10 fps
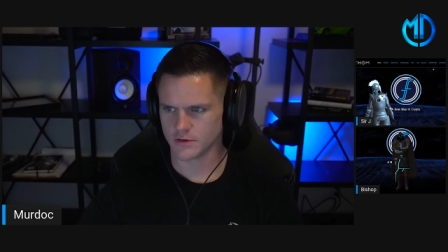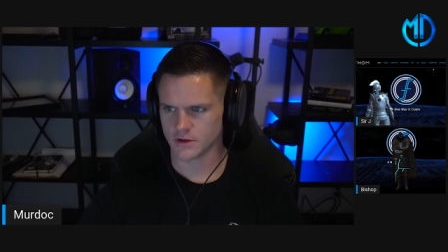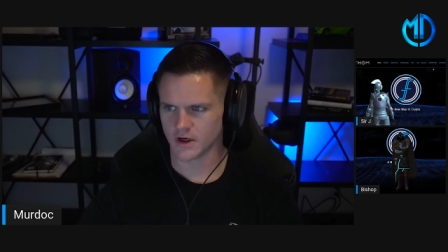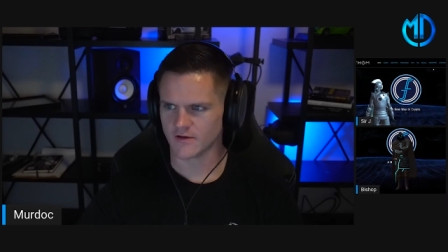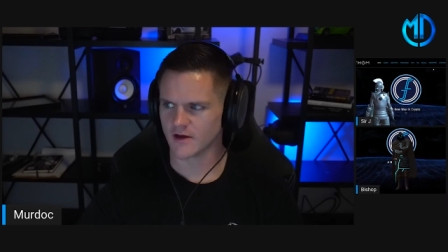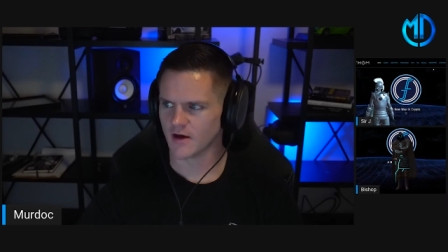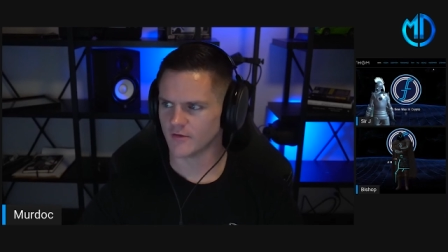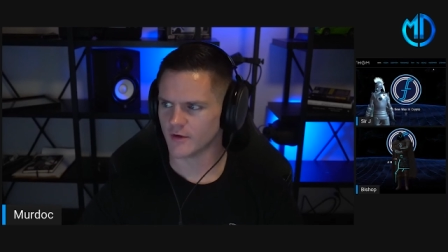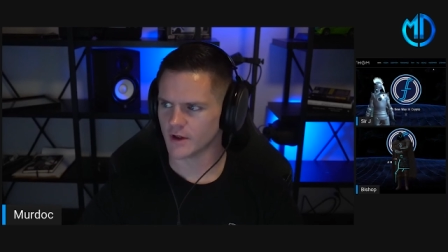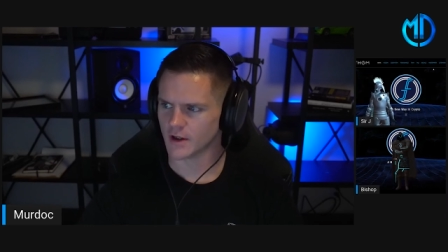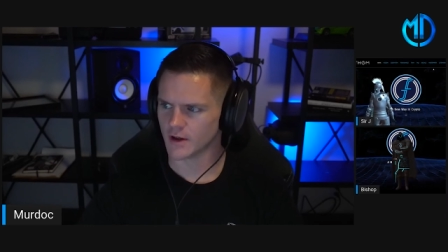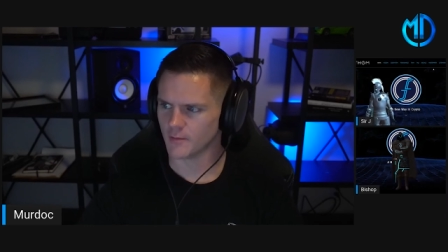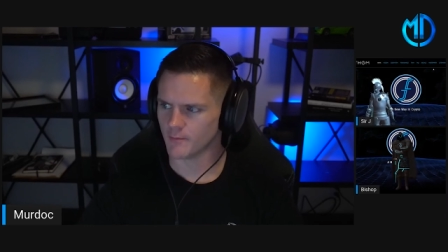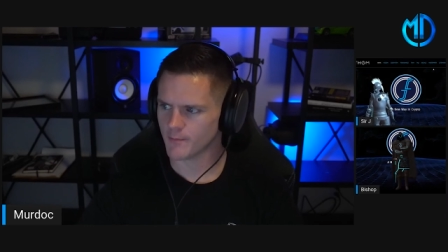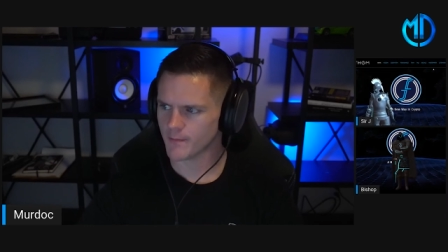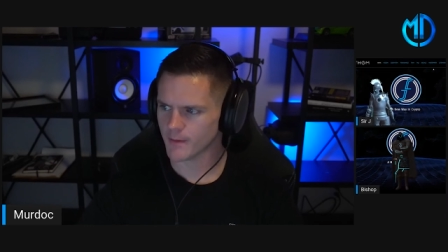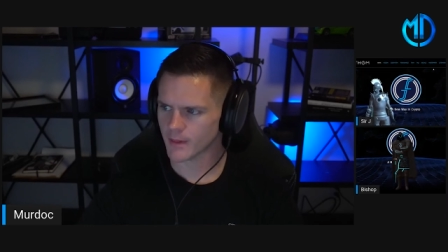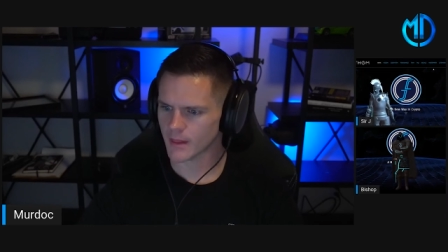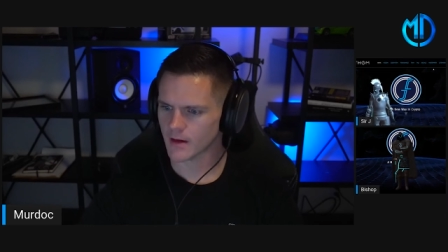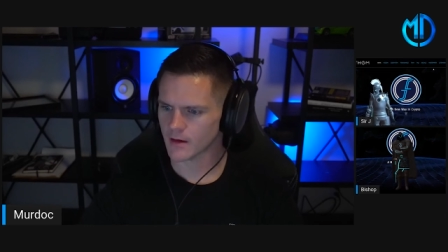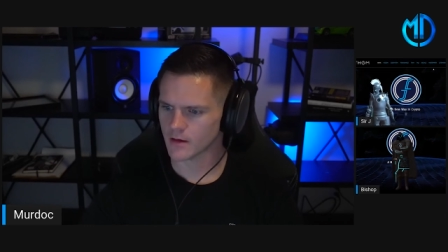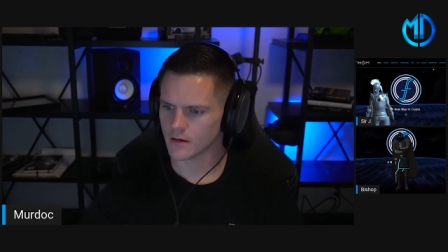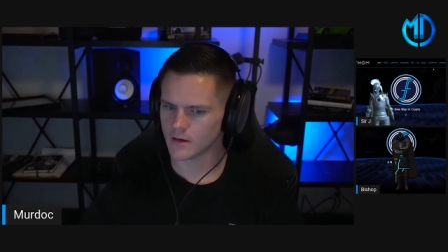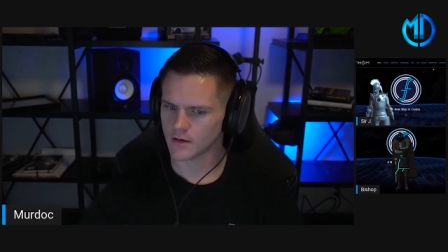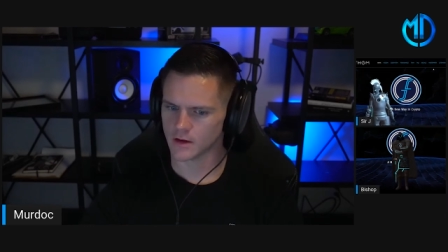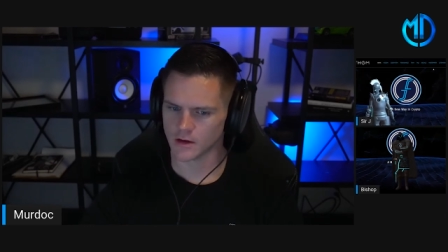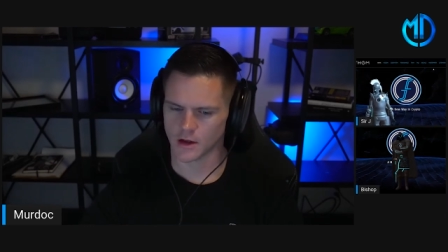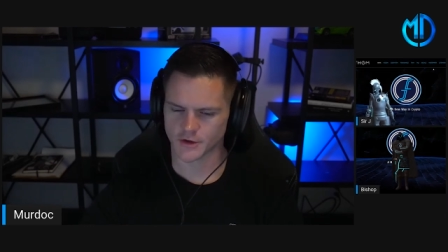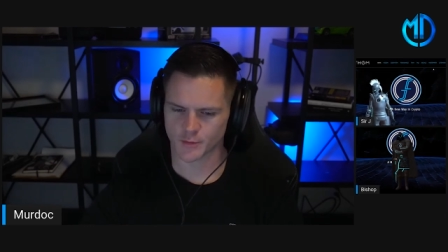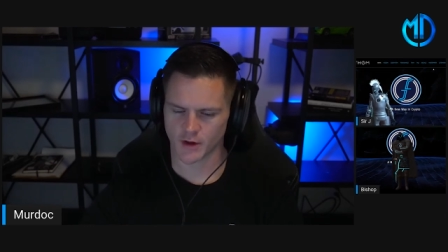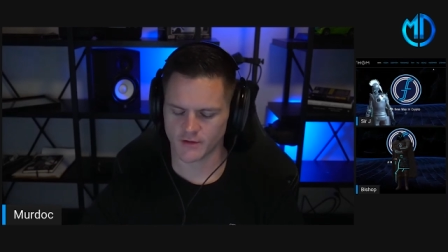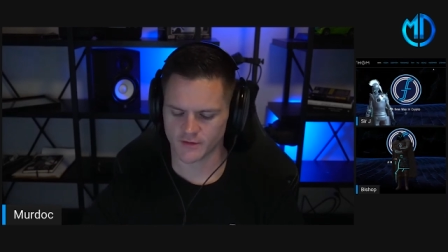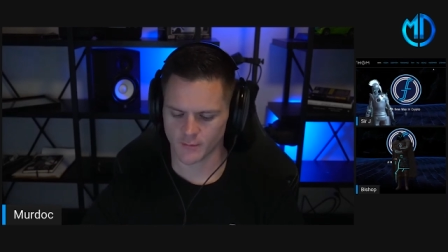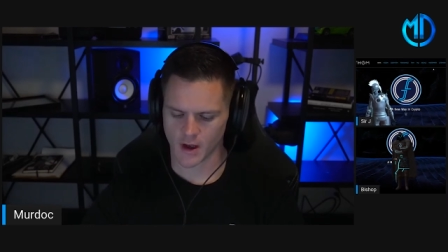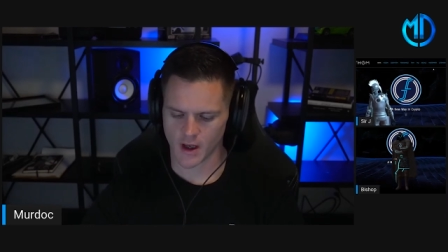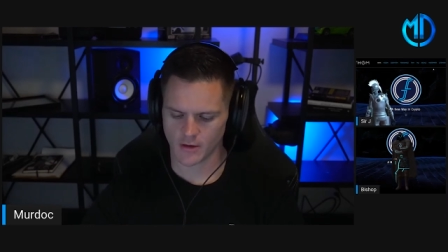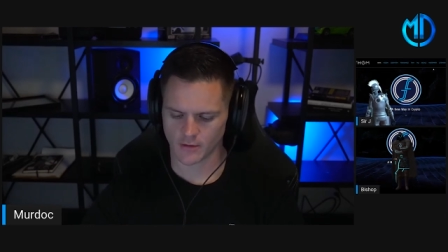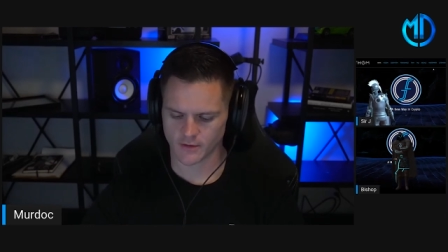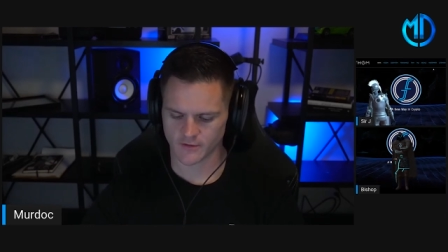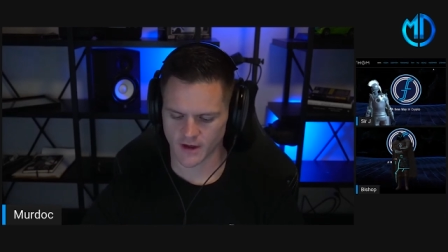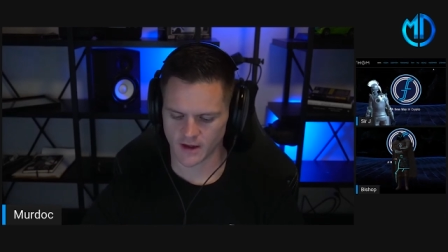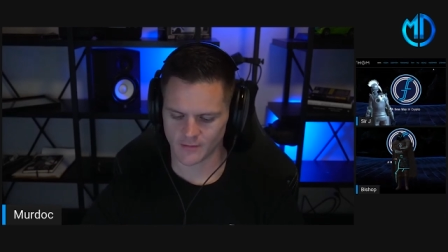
you guys have um, a launch price in mind, or does that need to